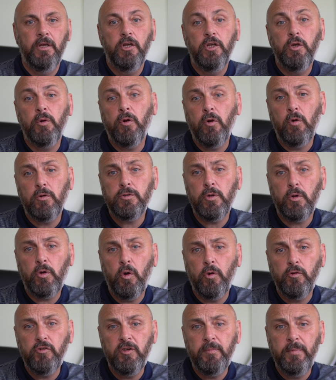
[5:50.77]
You can also
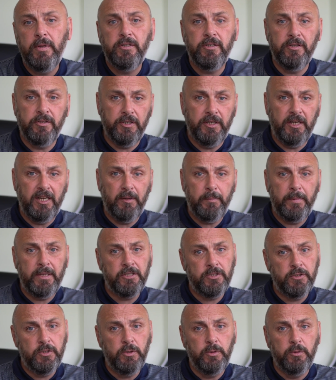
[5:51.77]
contribute to the
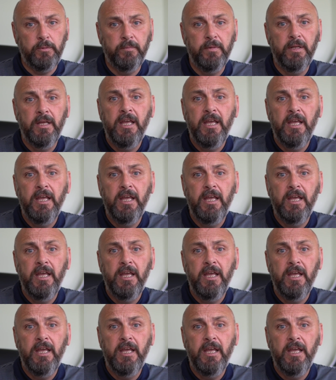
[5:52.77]
database too.